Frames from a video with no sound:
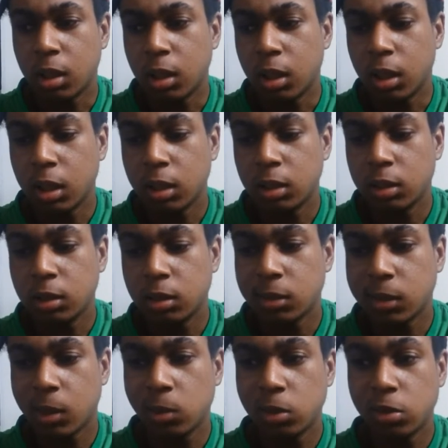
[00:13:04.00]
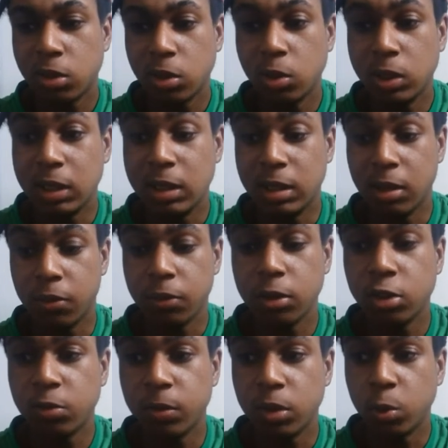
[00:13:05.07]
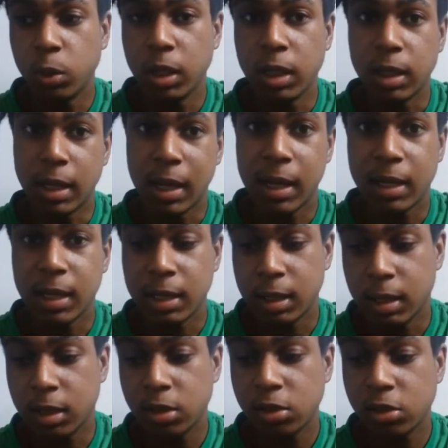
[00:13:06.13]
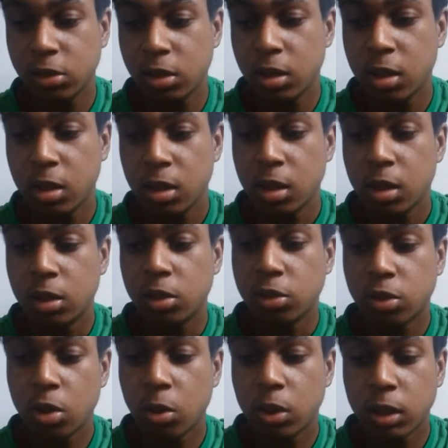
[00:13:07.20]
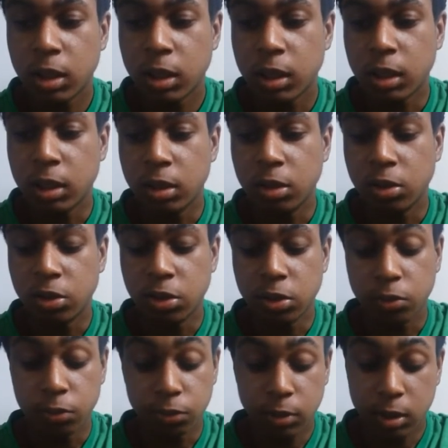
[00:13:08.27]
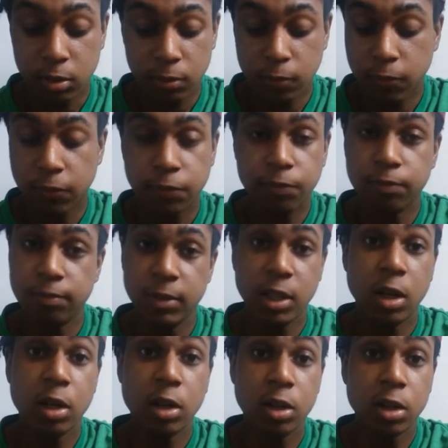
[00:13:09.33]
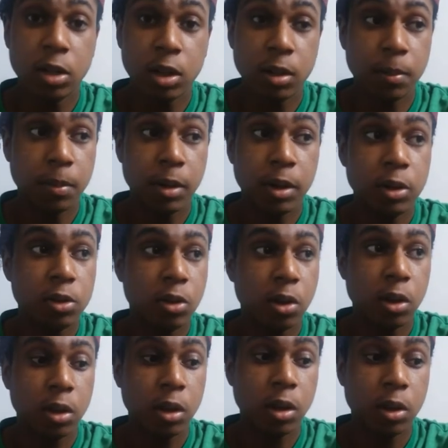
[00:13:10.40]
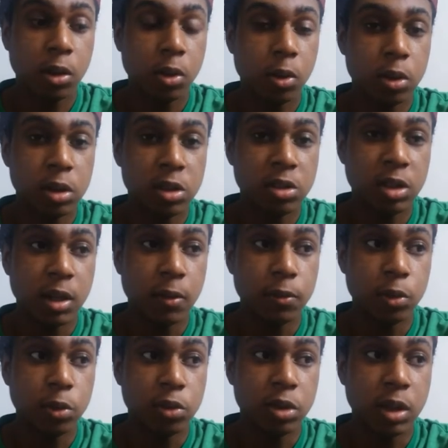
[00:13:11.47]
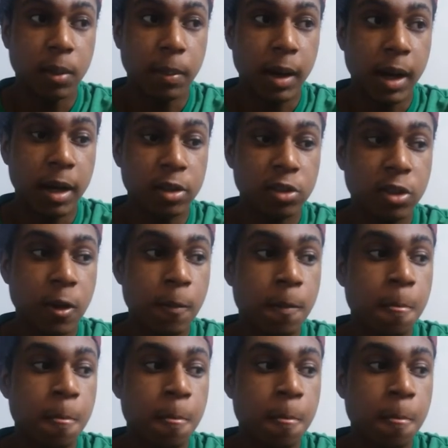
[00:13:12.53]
That was the only difference between that and this. This coconut is younger compared to all the other coconuts that I've used in the past.